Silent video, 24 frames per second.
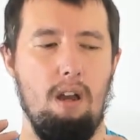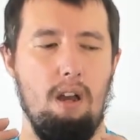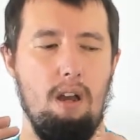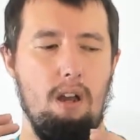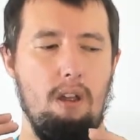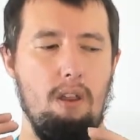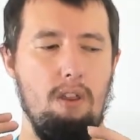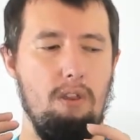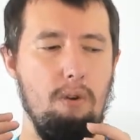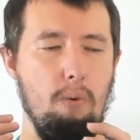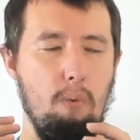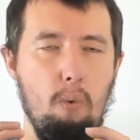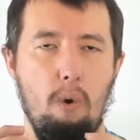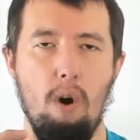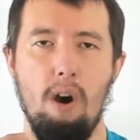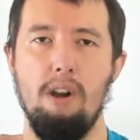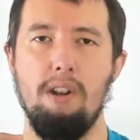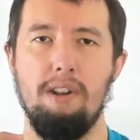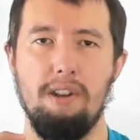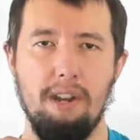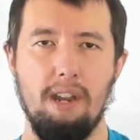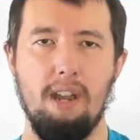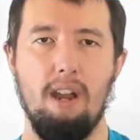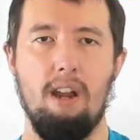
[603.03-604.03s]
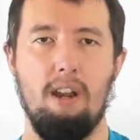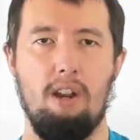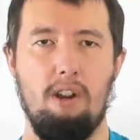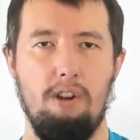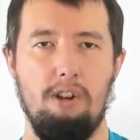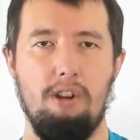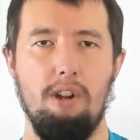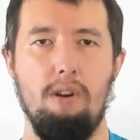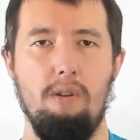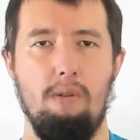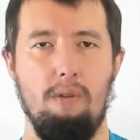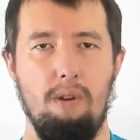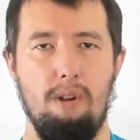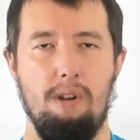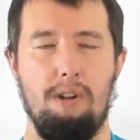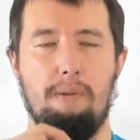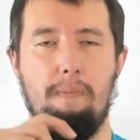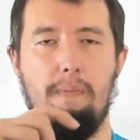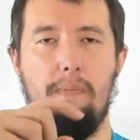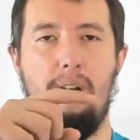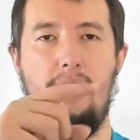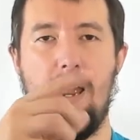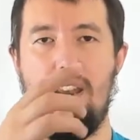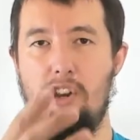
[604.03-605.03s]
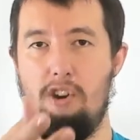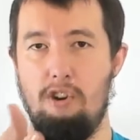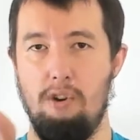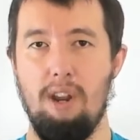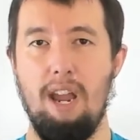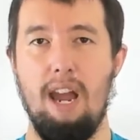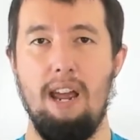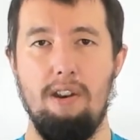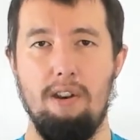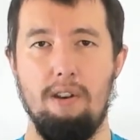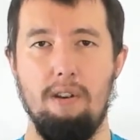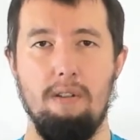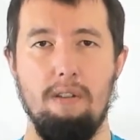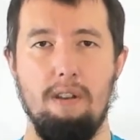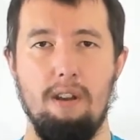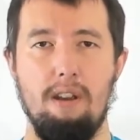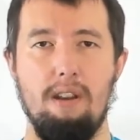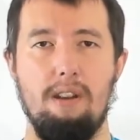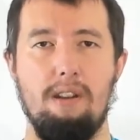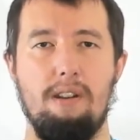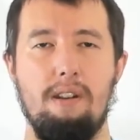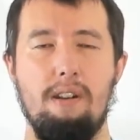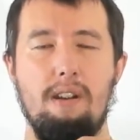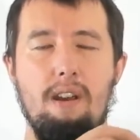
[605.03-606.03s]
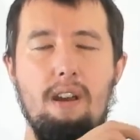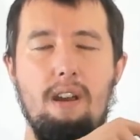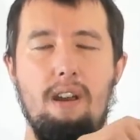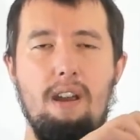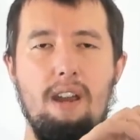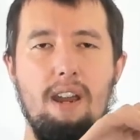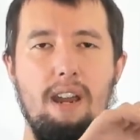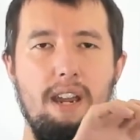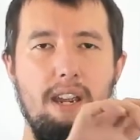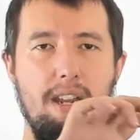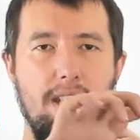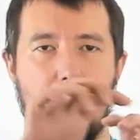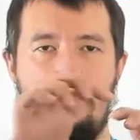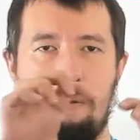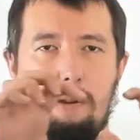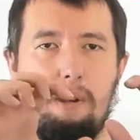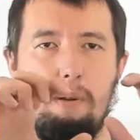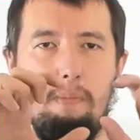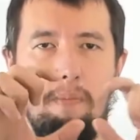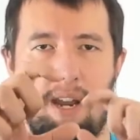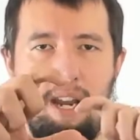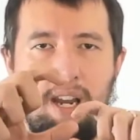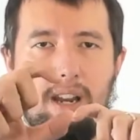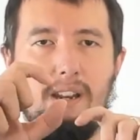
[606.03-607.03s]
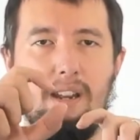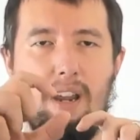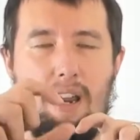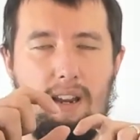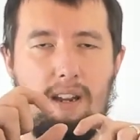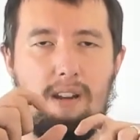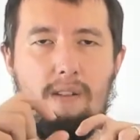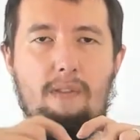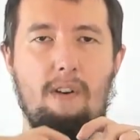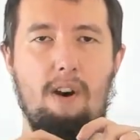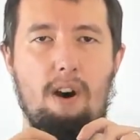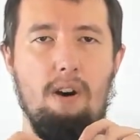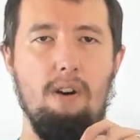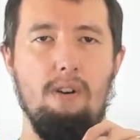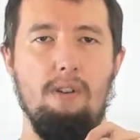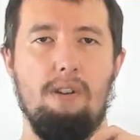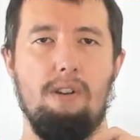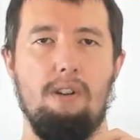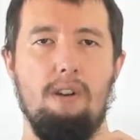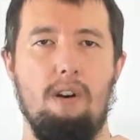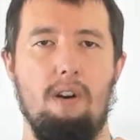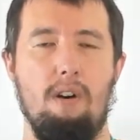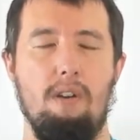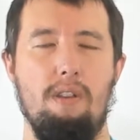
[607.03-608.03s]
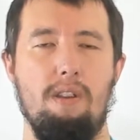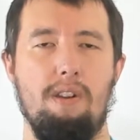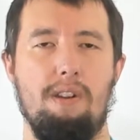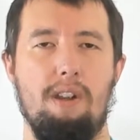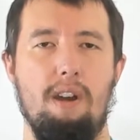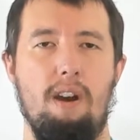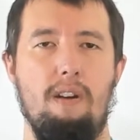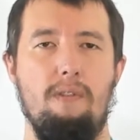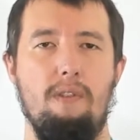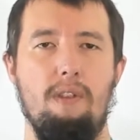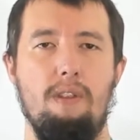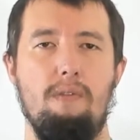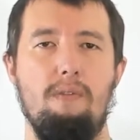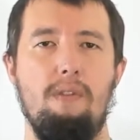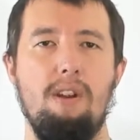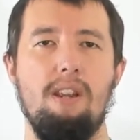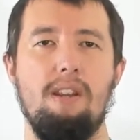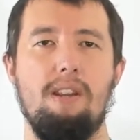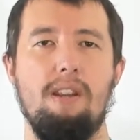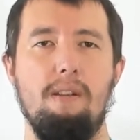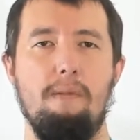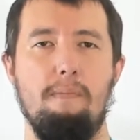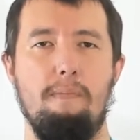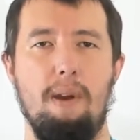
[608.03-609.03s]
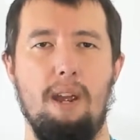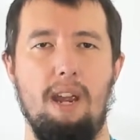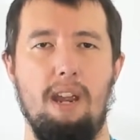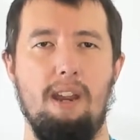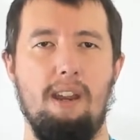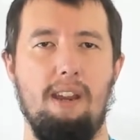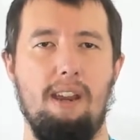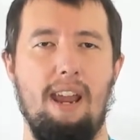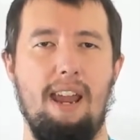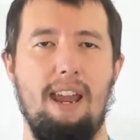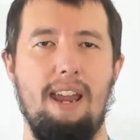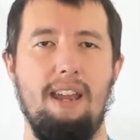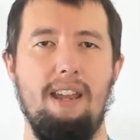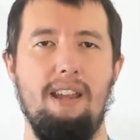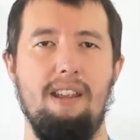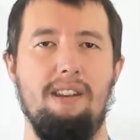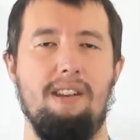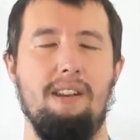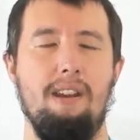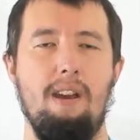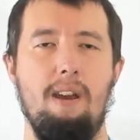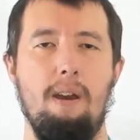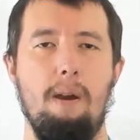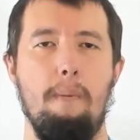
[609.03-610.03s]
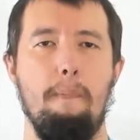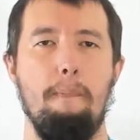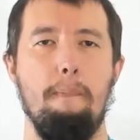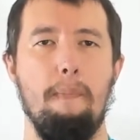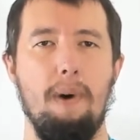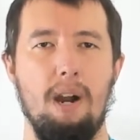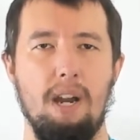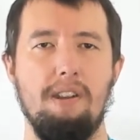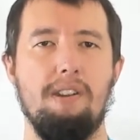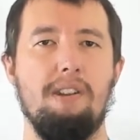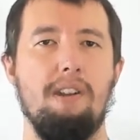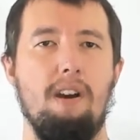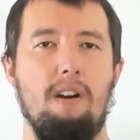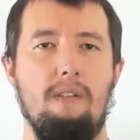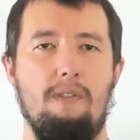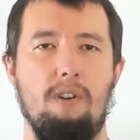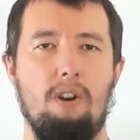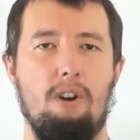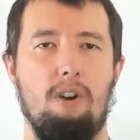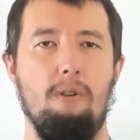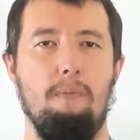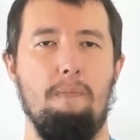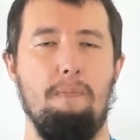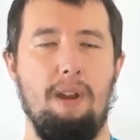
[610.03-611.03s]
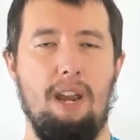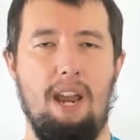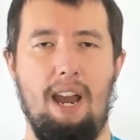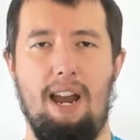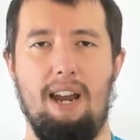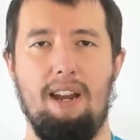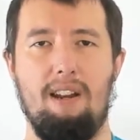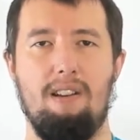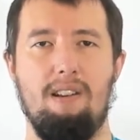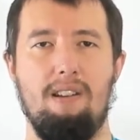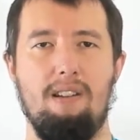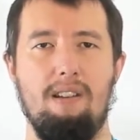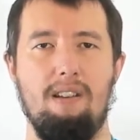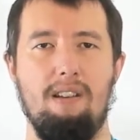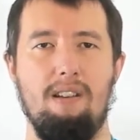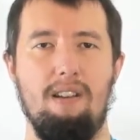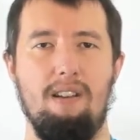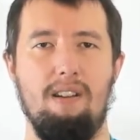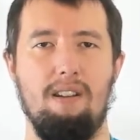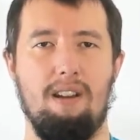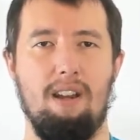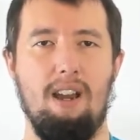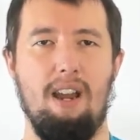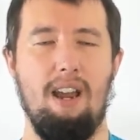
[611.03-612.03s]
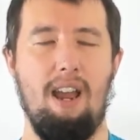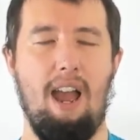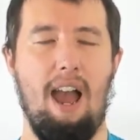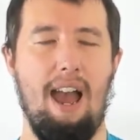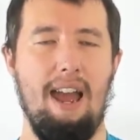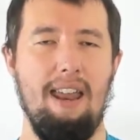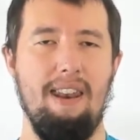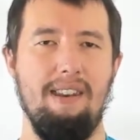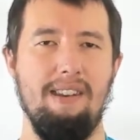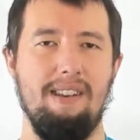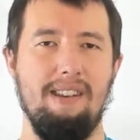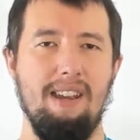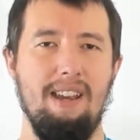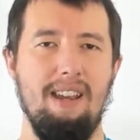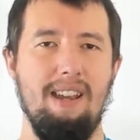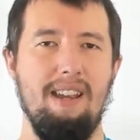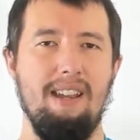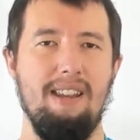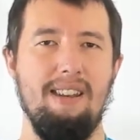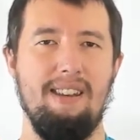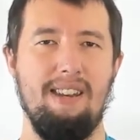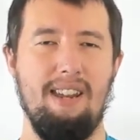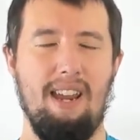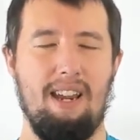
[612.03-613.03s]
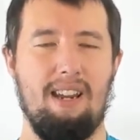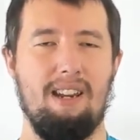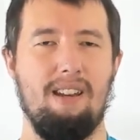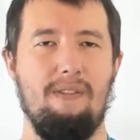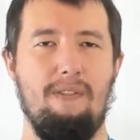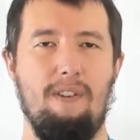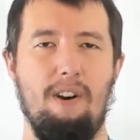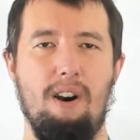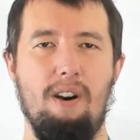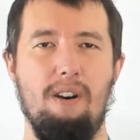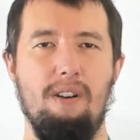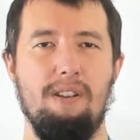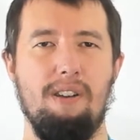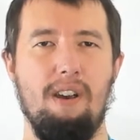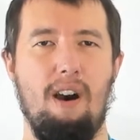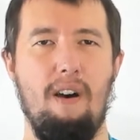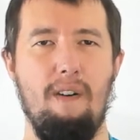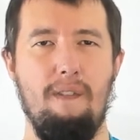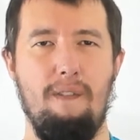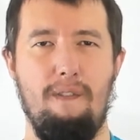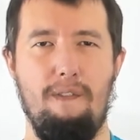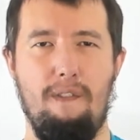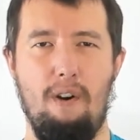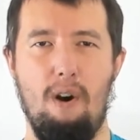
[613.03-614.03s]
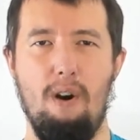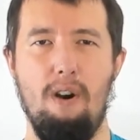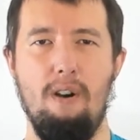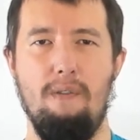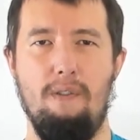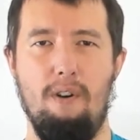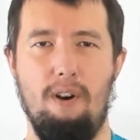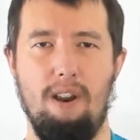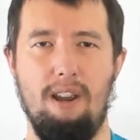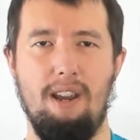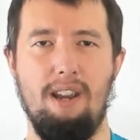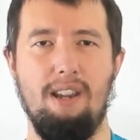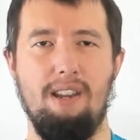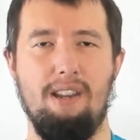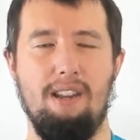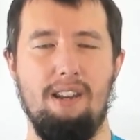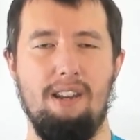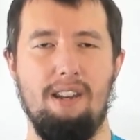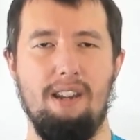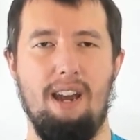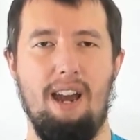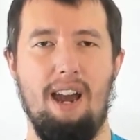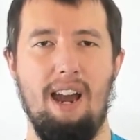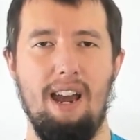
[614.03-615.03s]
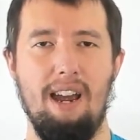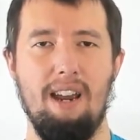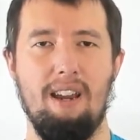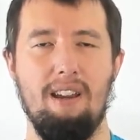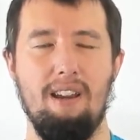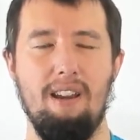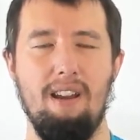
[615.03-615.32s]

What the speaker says: The worst thing I could do is, and you can do this, is to make text files on the server. And the reason being is my server could be hacked, okay? And text files are very, very easy to hack.